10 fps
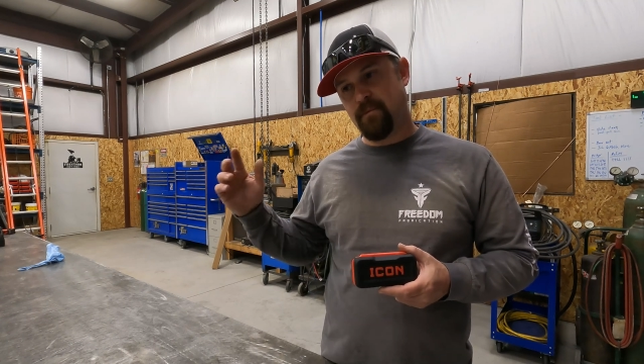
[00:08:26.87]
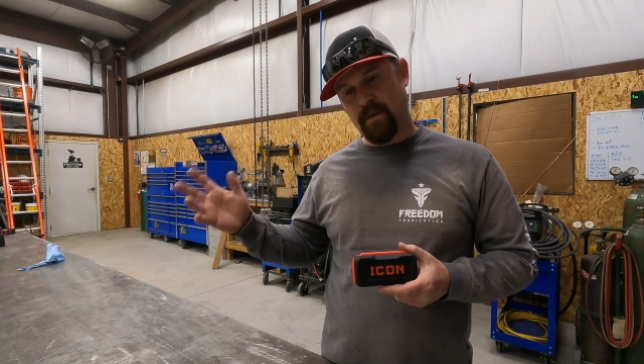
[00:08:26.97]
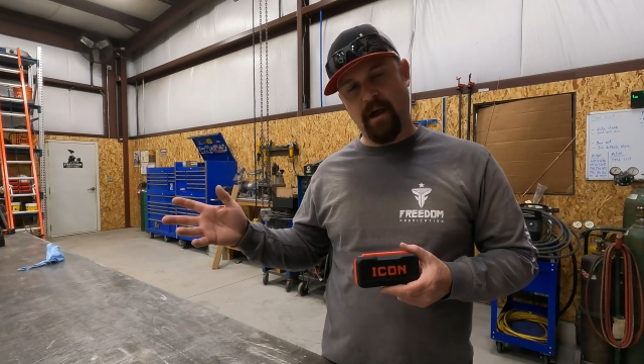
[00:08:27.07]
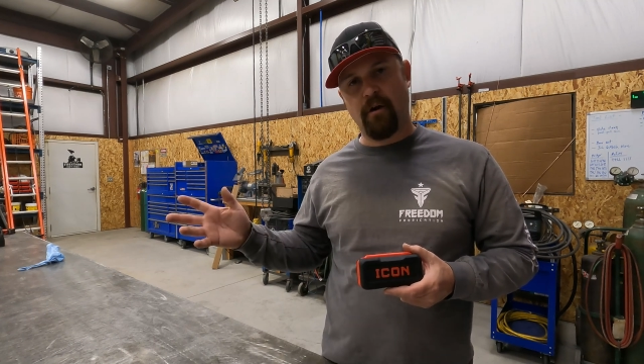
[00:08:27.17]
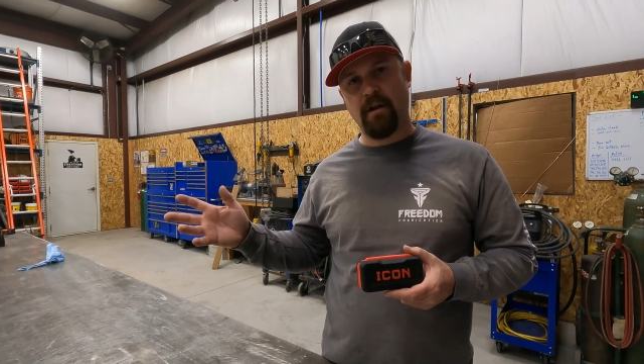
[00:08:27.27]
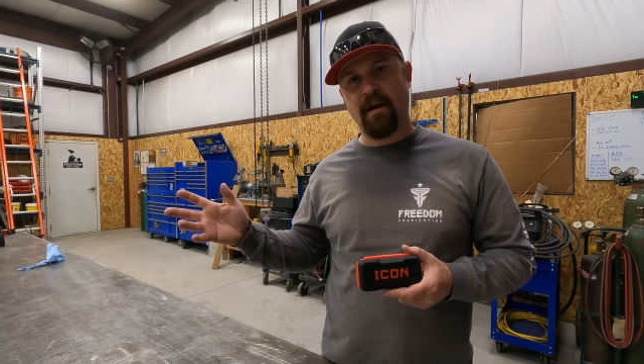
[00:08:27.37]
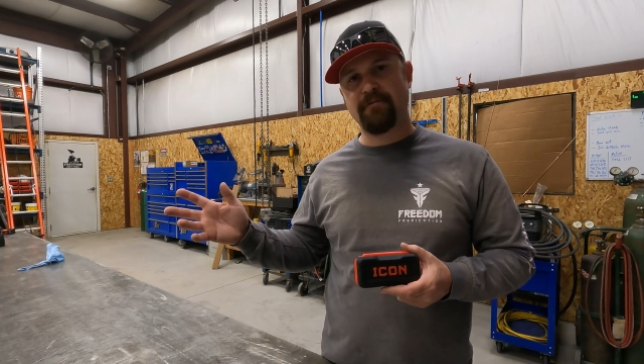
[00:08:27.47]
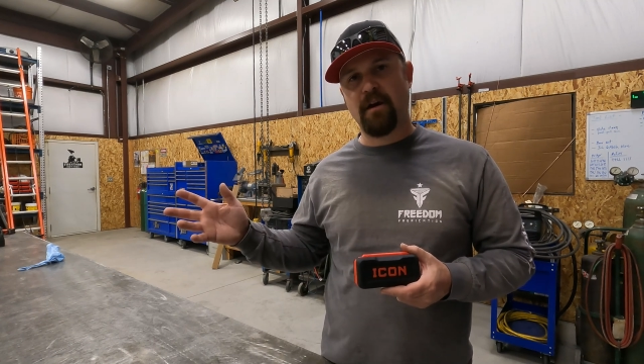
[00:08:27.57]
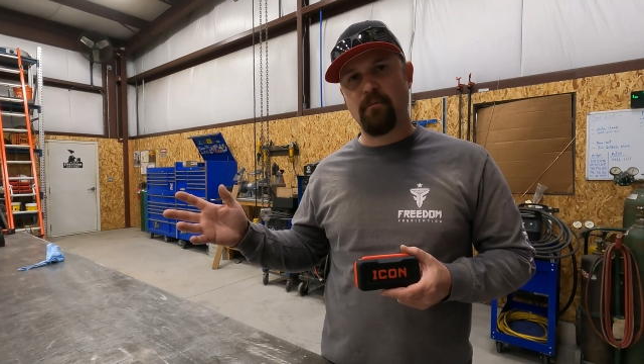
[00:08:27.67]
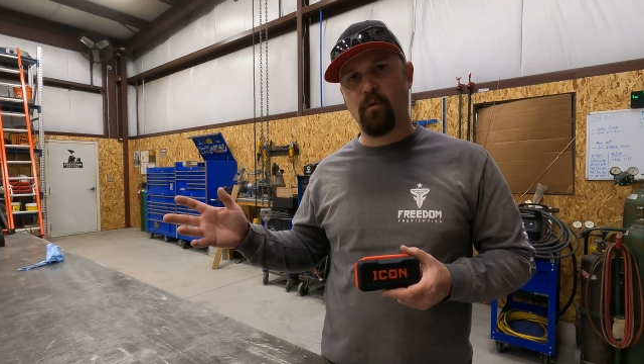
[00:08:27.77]
they are
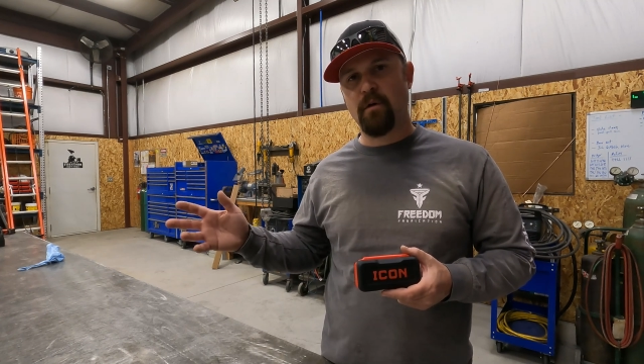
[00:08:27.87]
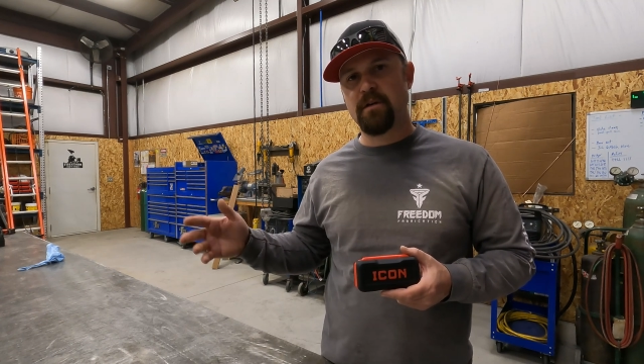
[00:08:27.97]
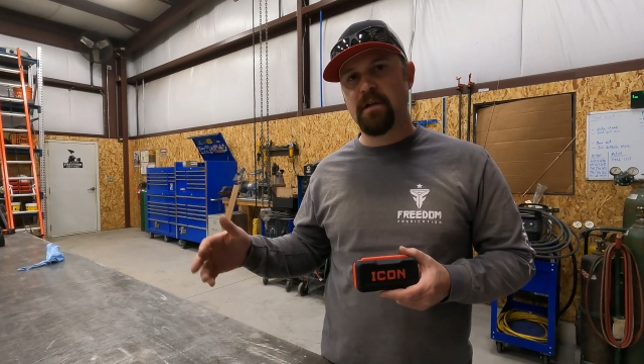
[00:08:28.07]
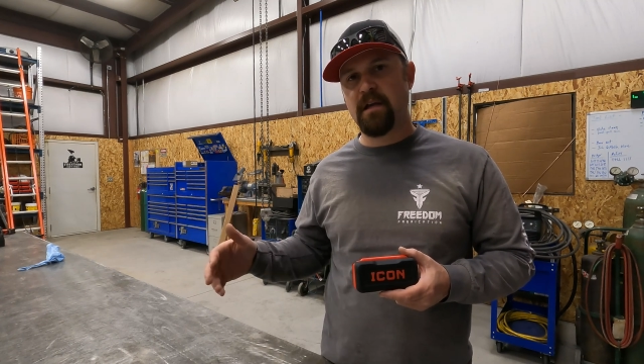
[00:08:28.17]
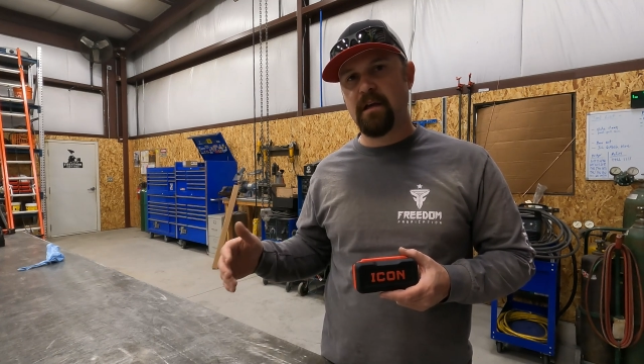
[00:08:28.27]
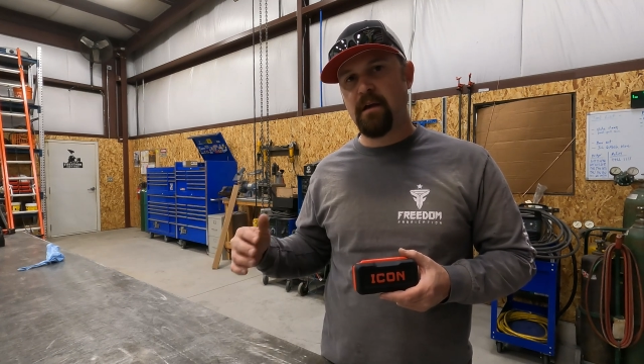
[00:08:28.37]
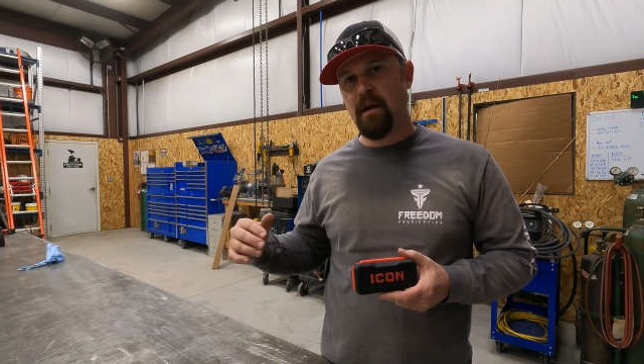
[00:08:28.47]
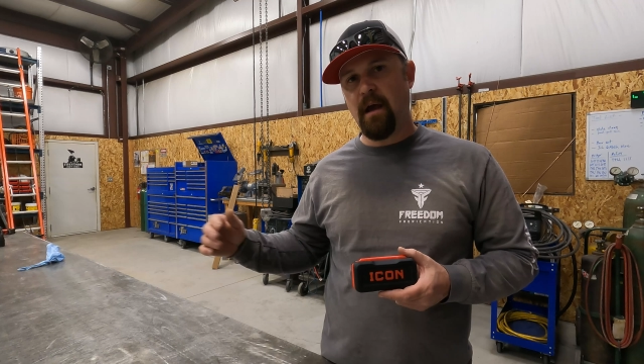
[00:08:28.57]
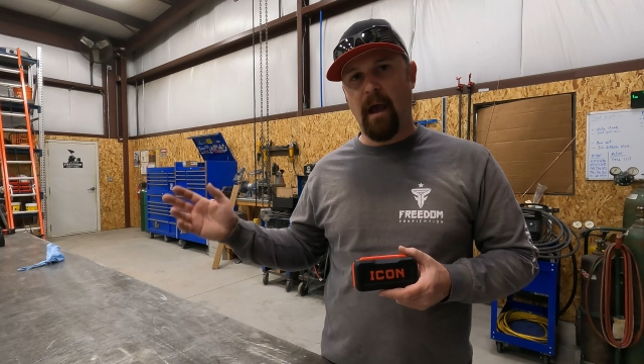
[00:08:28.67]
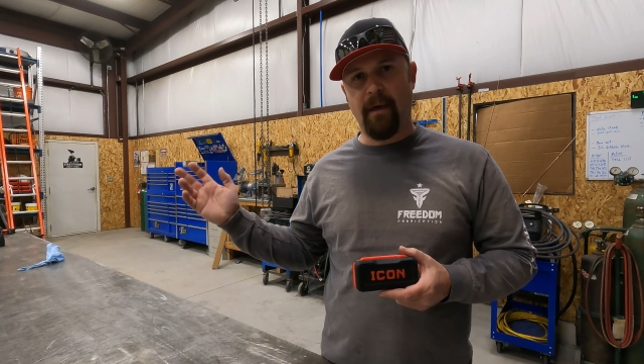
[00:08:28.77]
lifetime warranty,
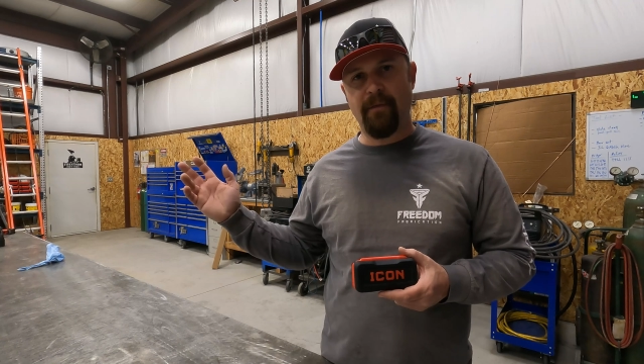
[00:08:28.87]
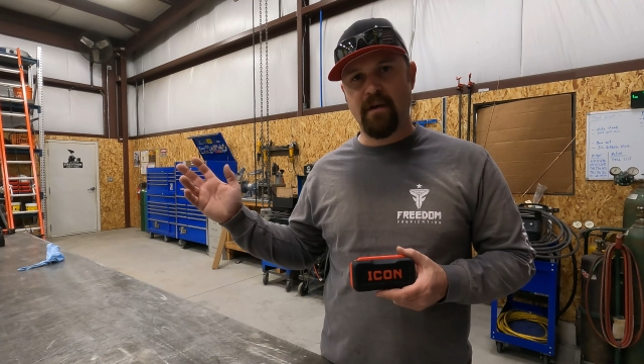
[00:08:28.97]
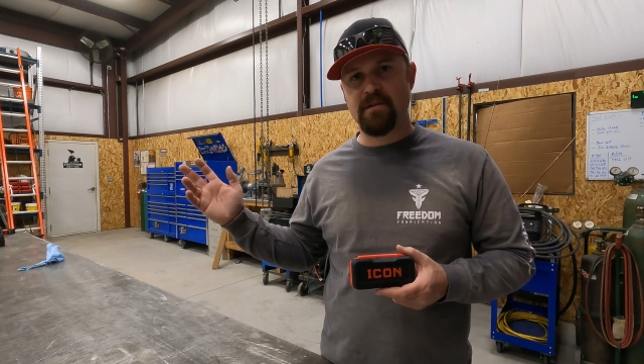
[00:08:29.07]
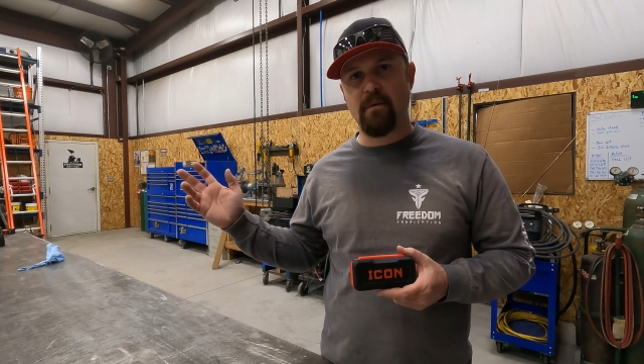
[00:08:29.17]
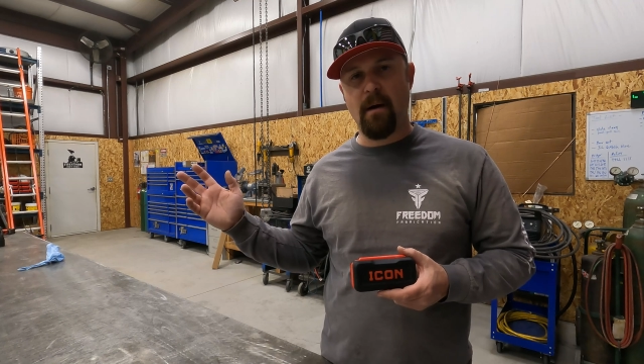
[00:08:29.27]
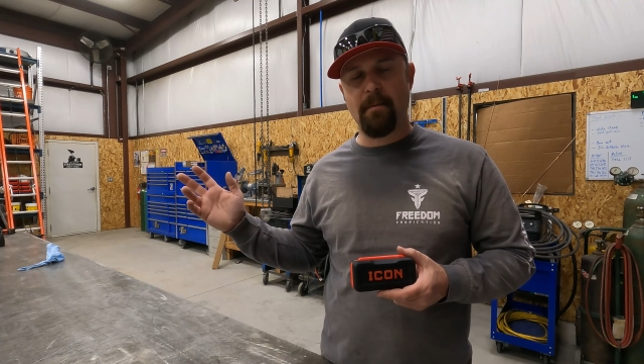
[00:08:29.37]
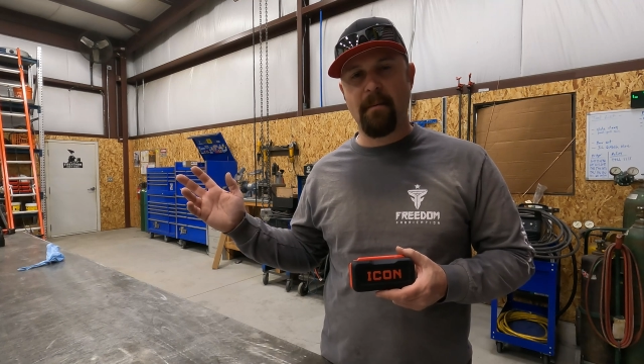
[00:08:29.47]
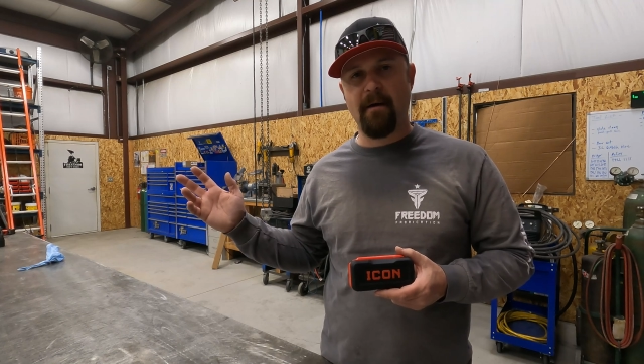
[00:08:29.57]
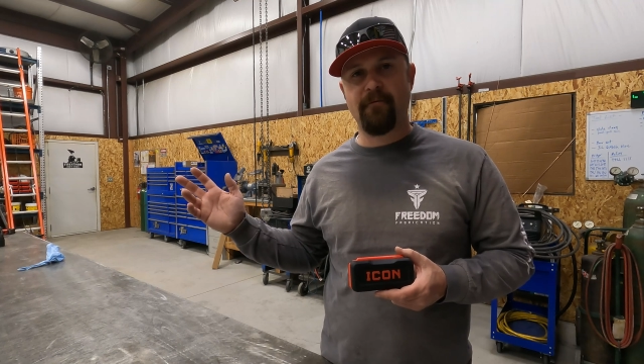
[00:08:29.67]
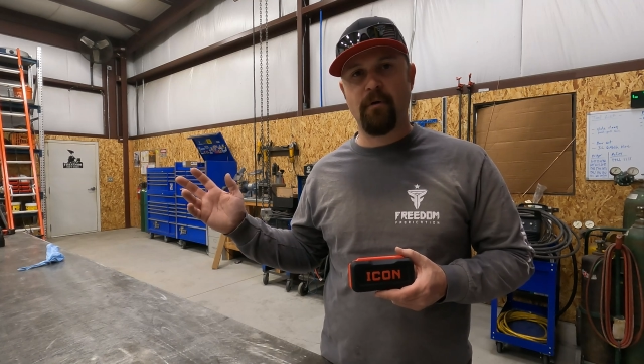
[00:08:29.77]
and they'll swap them
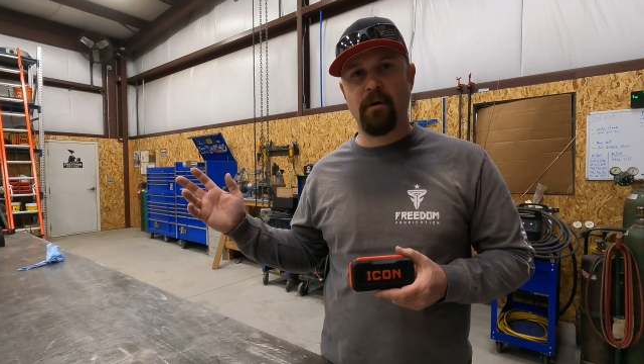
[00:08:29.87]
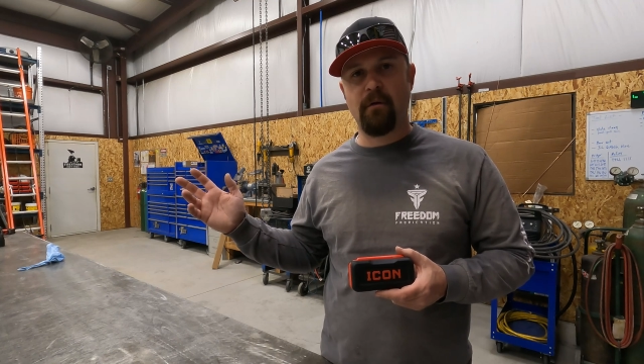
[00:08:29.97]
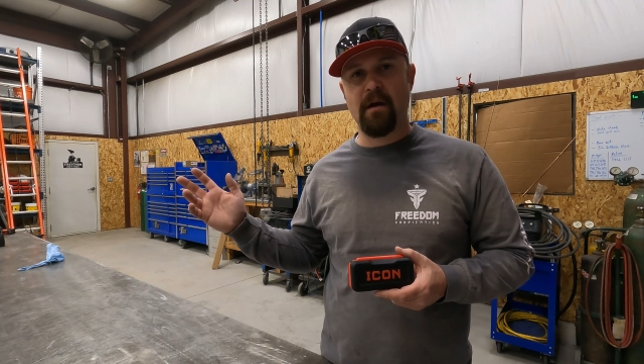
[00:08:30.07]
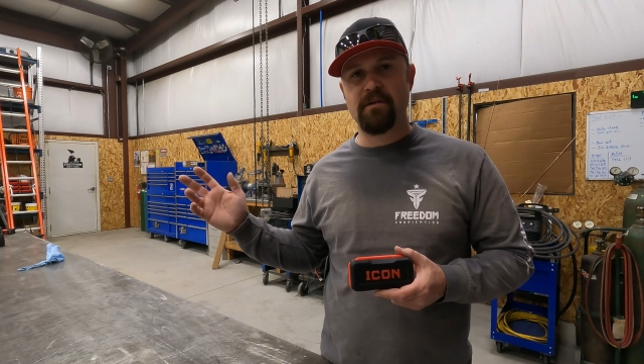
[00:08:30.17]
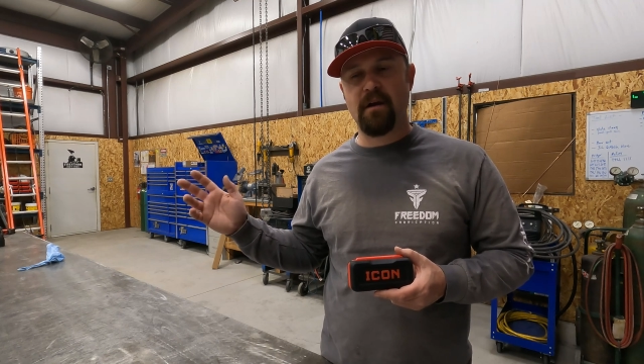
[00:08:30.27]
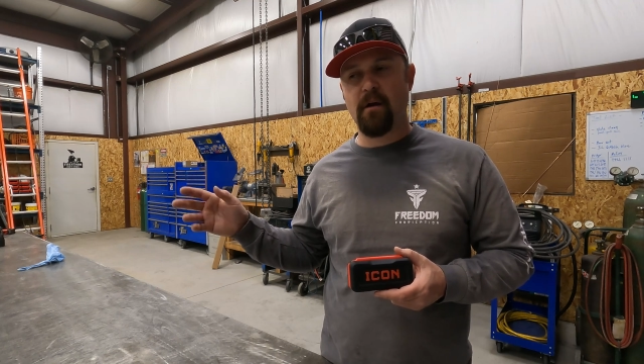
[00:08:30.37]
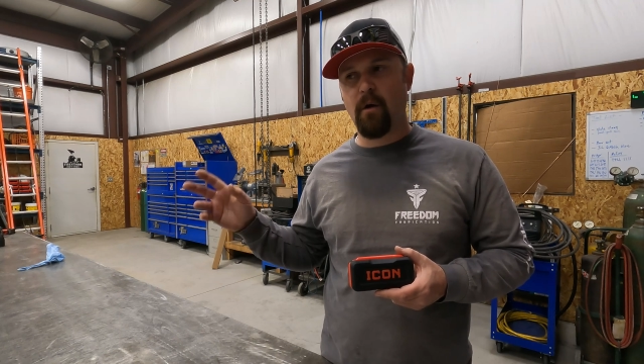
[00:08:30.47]
out for you right there.